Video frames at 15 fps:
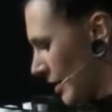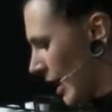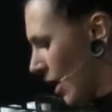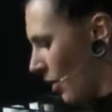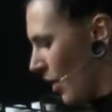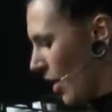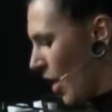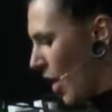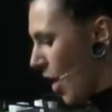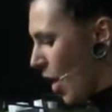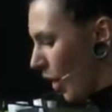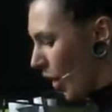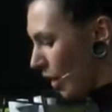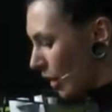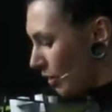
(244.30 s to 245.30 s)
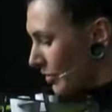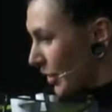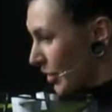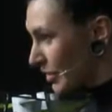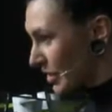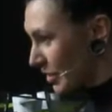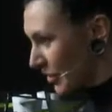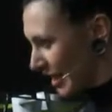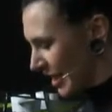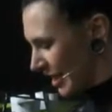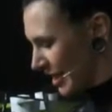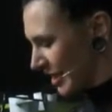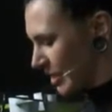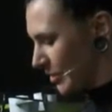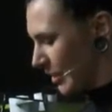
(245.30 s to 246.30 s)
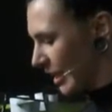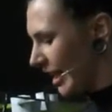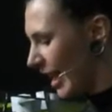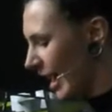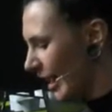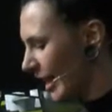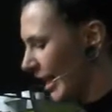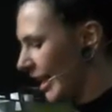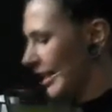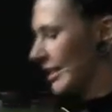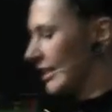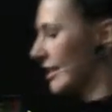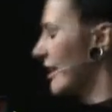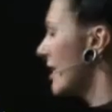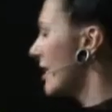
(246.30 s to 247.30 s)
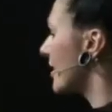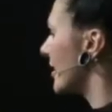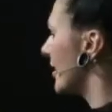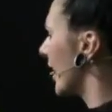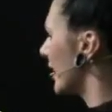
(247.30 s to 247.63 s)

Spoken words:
Now, all of those ingredients really highlight the